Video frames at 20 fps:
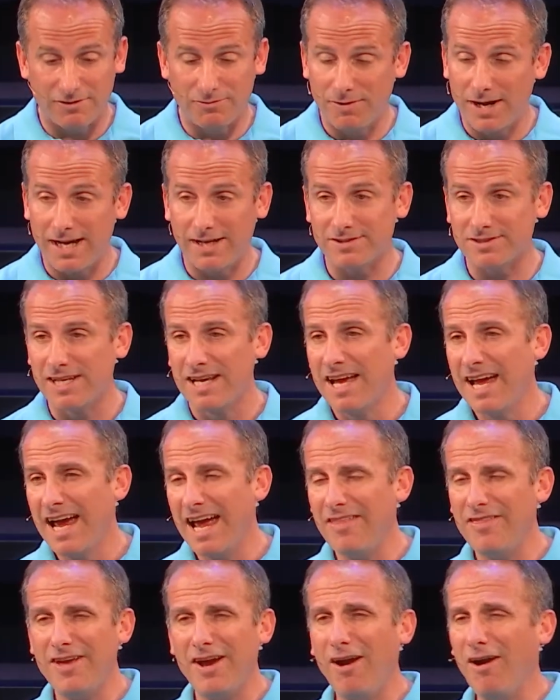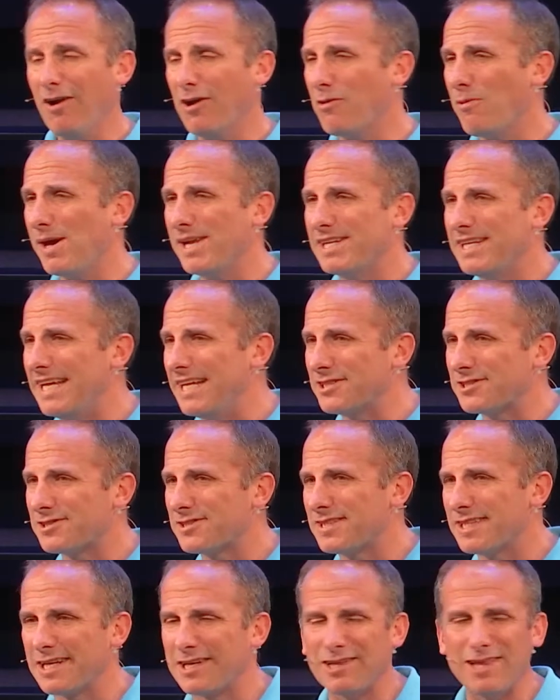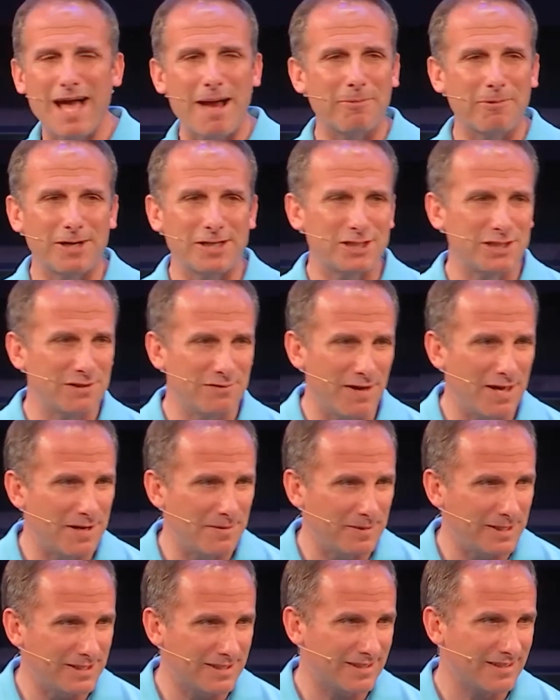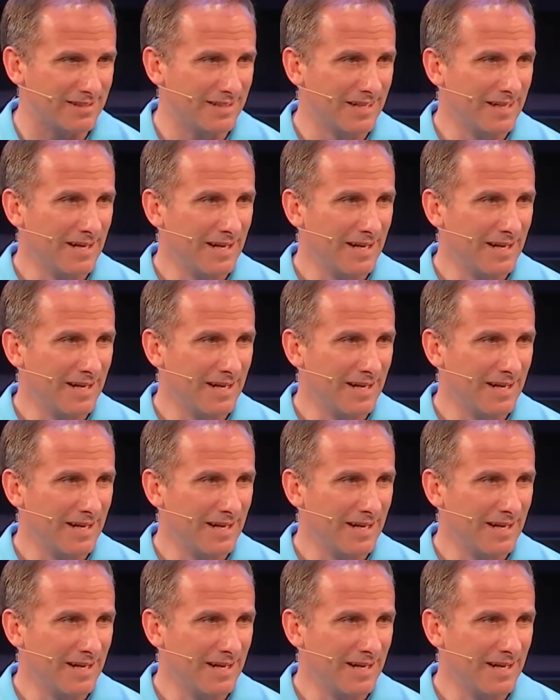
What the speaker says: And they are quite an interesting collaboration of enemies.